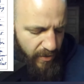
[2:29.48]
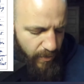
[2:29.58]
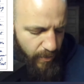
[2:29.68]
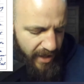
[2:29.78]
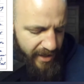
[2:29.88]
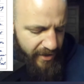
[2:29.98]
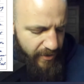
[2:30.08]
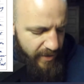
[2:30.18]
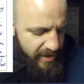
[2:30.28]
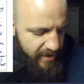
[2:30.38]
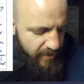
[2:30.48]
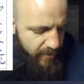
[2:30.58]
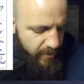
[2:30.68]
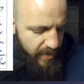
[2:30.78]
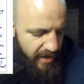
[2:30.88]
Why do you
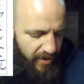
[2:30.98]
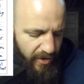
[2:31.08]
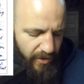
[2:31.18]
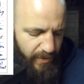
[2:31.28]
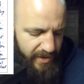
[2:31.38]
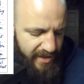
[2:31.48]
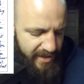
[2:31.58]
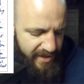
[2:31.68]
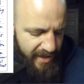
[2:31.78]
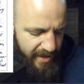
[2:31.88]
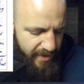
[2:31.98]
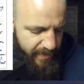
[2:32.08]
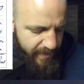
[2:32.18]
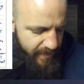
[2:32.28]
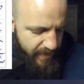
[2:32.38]
assume they are always the same?
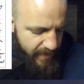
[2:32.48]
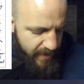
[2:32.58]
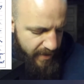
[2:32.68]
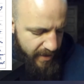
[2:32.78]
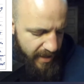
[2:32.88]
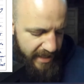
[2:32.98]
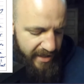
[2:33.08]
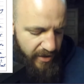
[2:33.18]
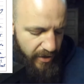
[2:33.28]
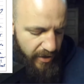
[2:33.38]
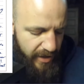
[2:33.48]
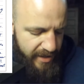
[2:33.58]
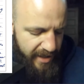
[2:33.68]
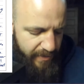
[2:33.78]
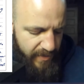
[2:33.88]
Is it your
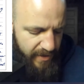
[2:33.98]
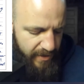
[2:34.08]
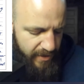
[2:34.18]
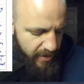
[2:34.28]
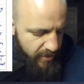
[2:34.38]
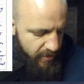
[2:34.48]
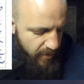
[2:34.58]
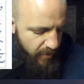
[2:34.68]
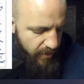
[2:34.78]
attempt to control